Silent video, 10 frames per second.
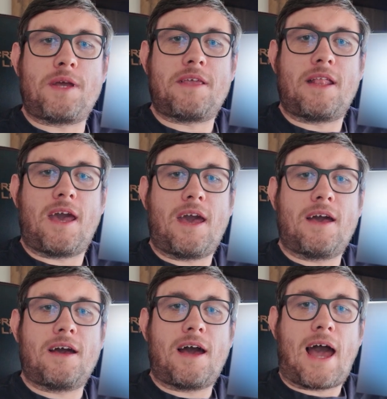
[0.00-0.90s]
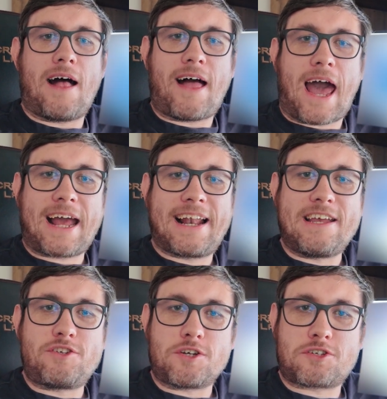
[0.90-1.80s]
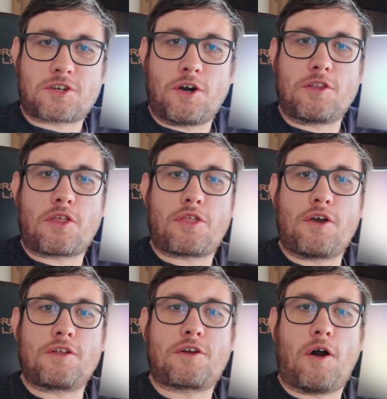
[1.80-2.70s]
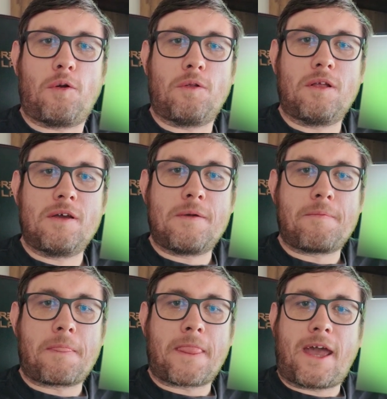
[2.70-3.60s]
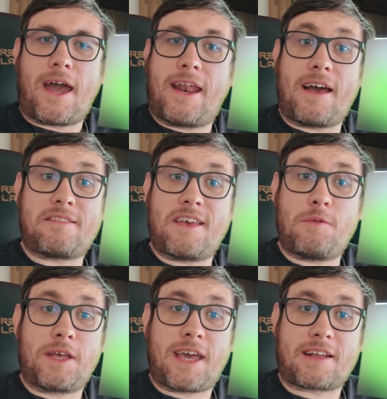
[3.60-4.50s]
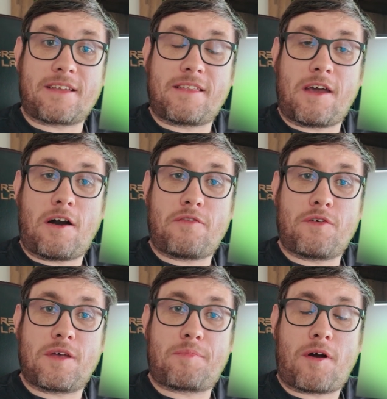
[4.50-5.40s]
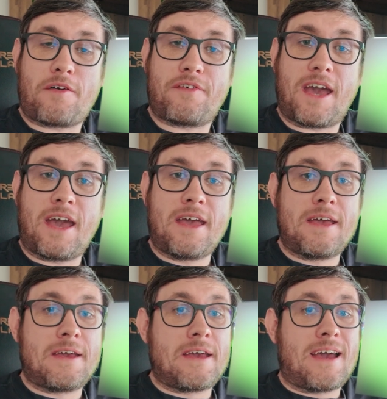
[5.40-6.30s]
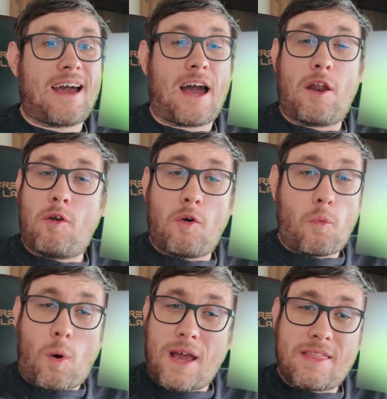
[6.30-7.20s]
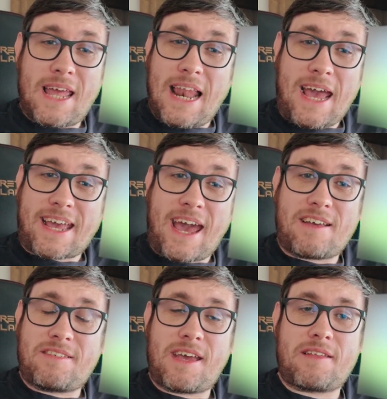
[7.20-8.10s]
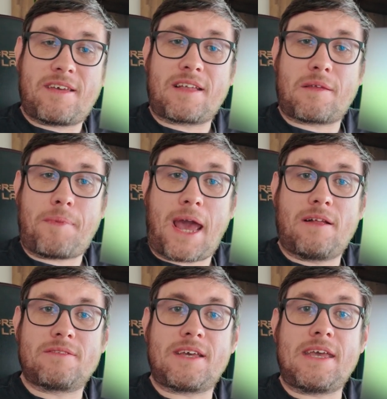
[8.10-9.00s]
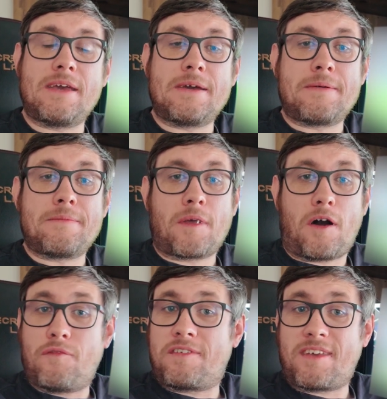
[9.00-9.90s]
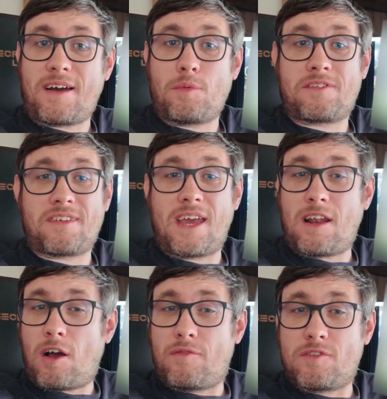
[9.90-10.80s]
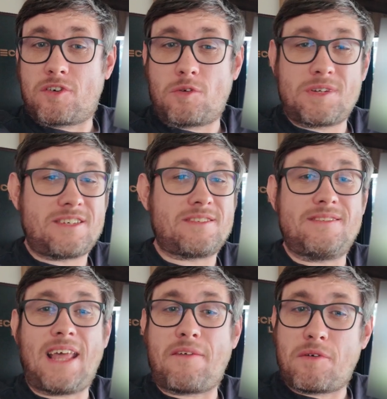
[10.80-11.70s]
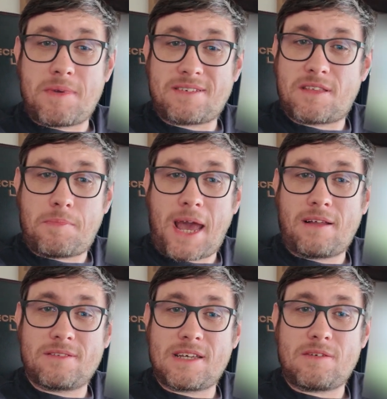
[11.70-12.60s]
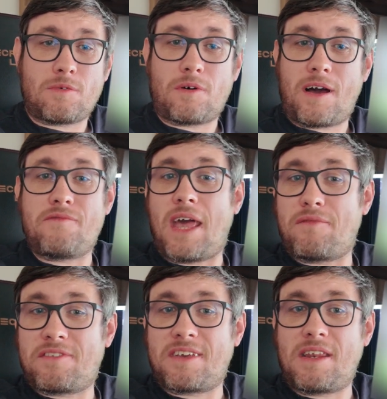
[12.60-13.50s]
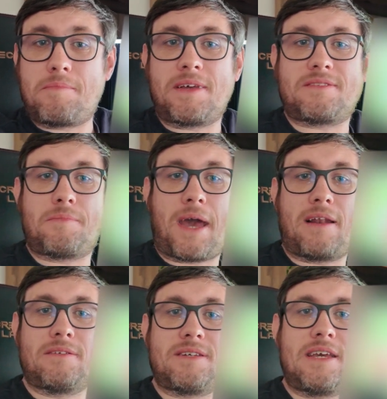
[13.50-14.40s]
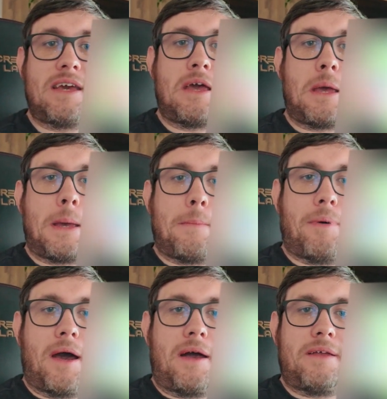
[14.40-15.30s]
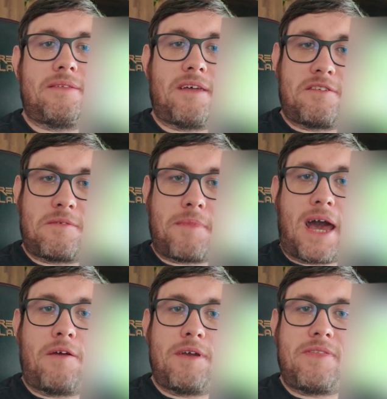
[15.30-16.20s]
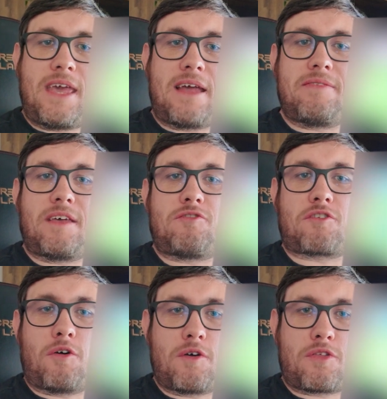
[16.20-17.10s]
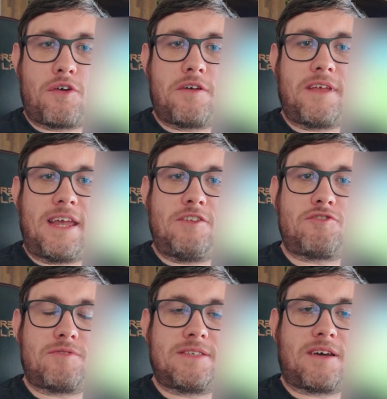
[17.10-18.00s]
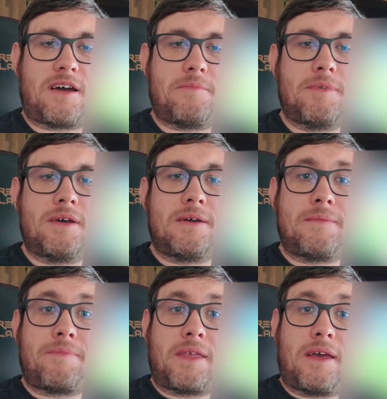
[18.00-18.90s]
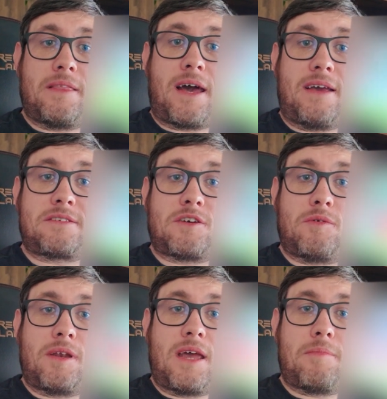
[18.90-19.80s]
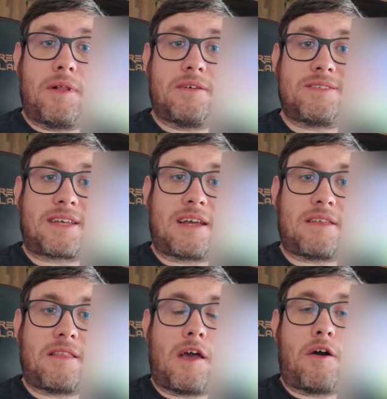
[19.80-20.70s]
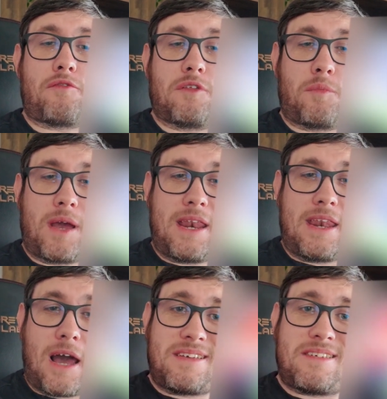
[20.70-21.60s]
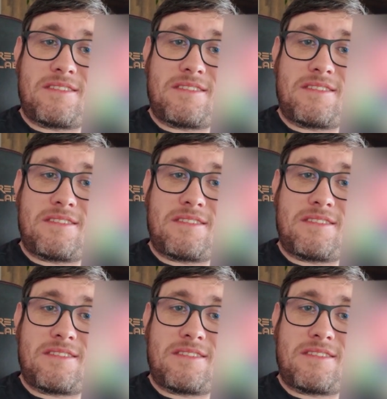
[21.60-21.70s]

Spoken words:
we did it. Al Ahly just scored the 3rd goal, and that's it. We kicked the day off with a profit. I don't know why they let Kessier take the penalty. Obviously, I was saying Ivan Toney's never missed a penalty. Well, I've never seen him miss the penalty. But doesn't matter. In the end, they score a 3rd in injury time. And that is going to enable us to kick the day off with a win. This